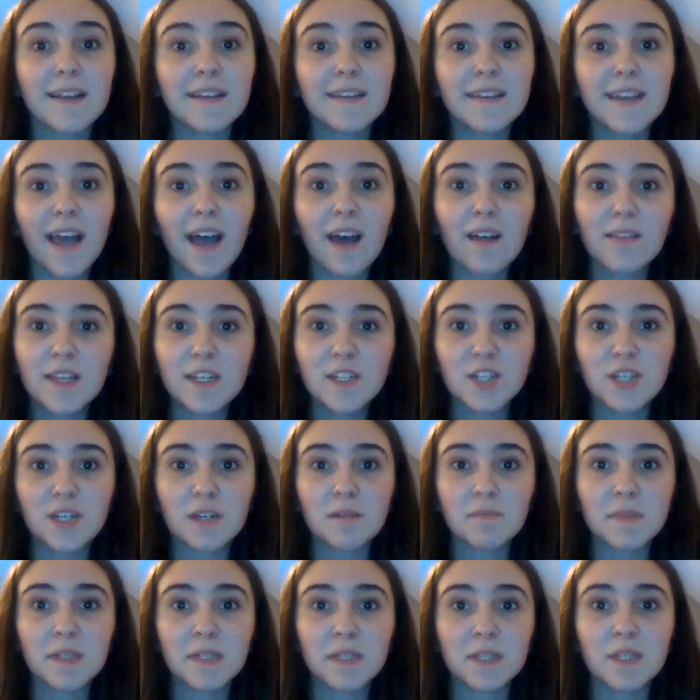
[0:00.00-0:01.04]
Now let's
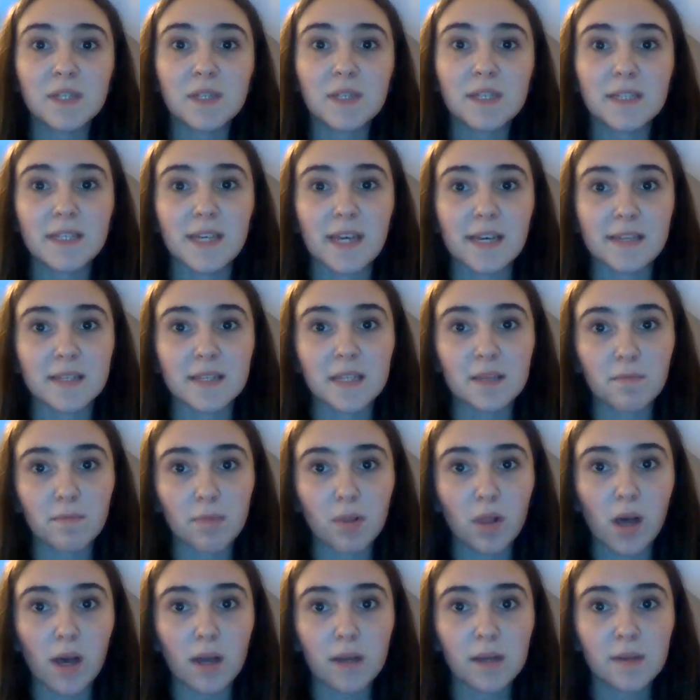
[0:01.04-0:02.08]
jump into the testing
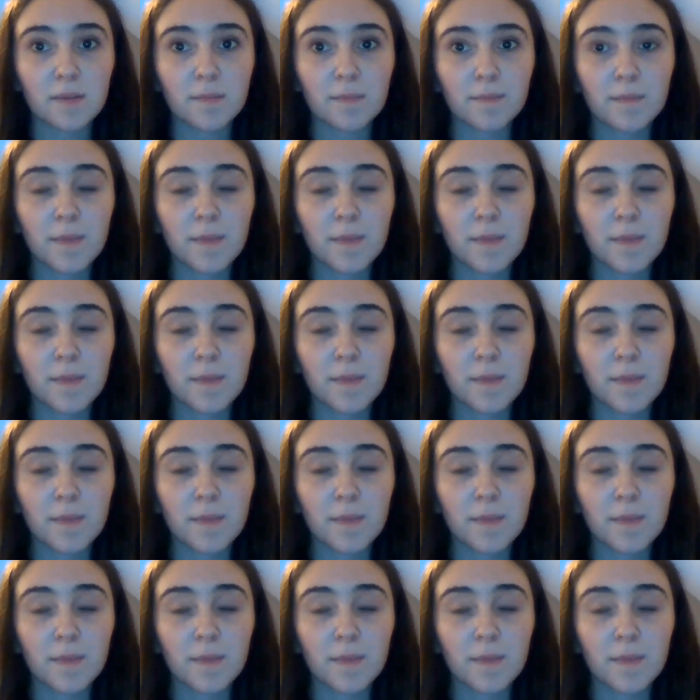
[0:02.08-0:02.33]
block.